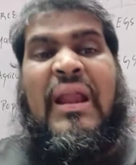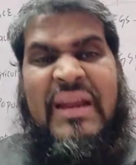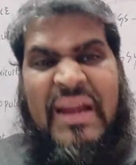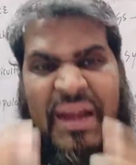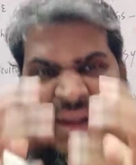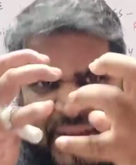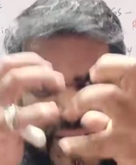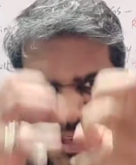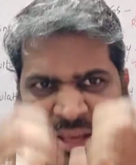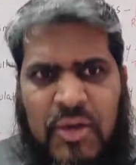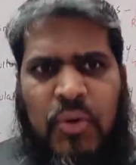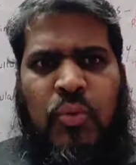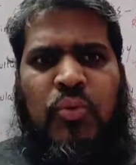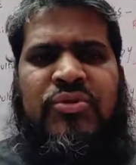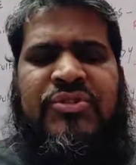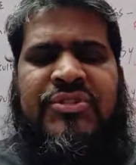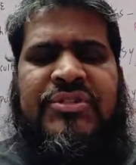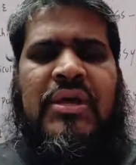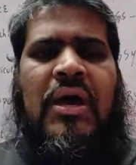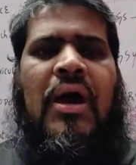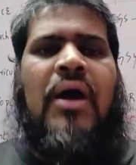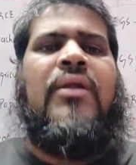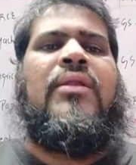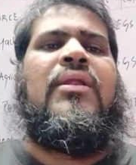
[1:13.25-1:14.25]

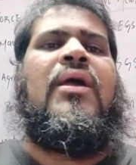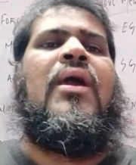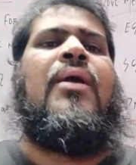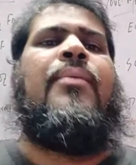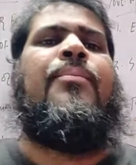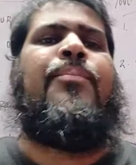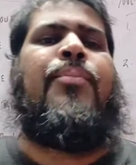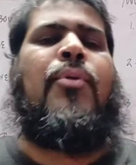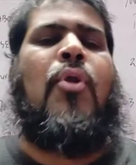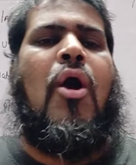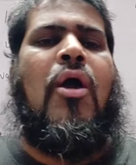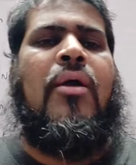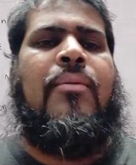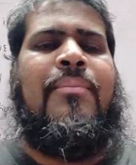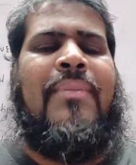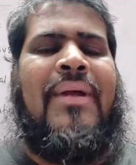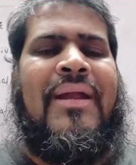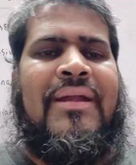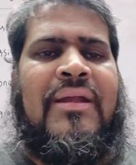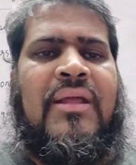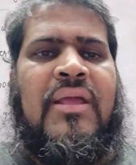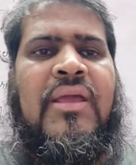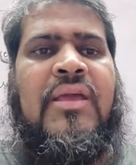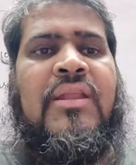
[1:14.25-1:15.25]
reduce
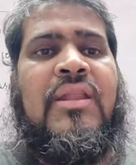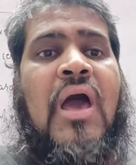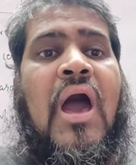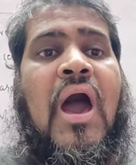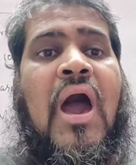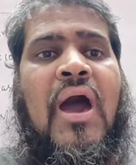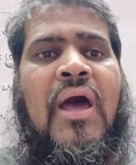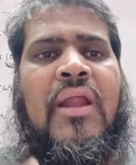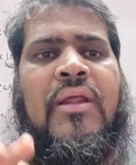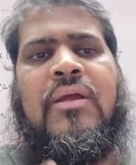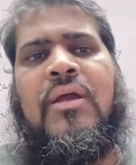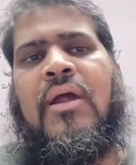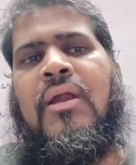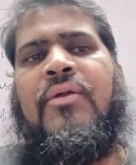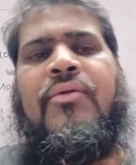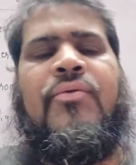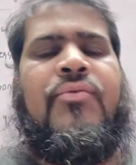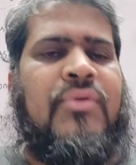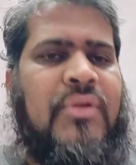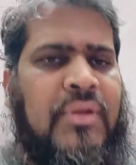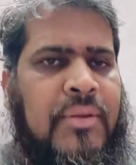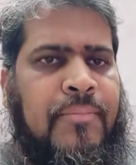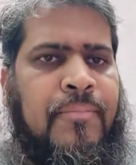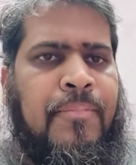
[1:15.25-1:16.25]
unemployment in our
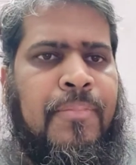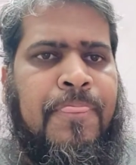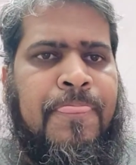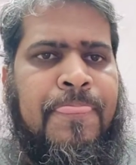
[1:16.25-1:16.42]
country.